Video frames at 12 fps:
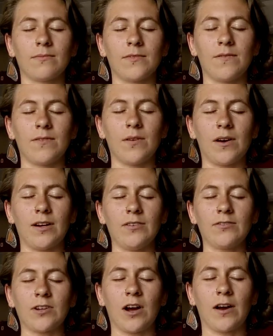And if you
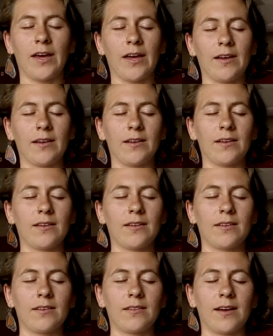are drawing
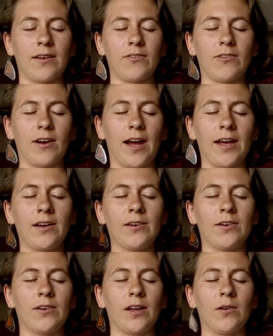that
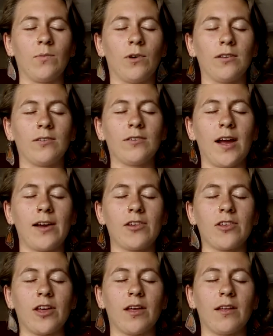triangle in one
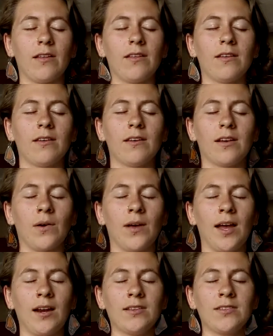direction, go
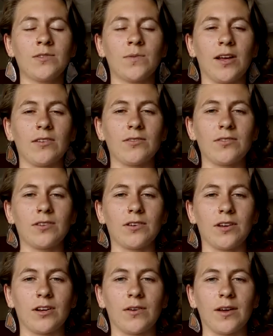ahead and switch. So
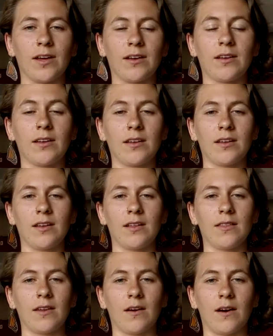you're going
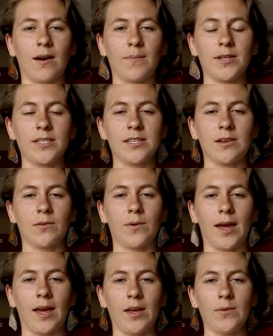the opposite
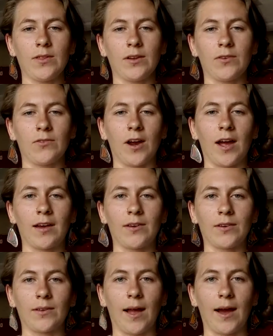way with your
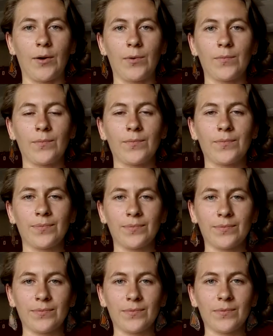triangle now.
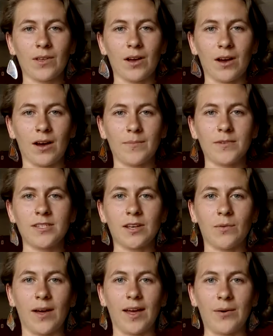
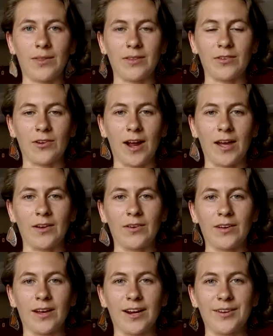Opposite way with the
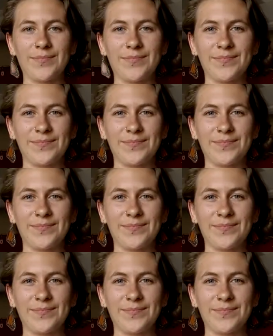triangle here.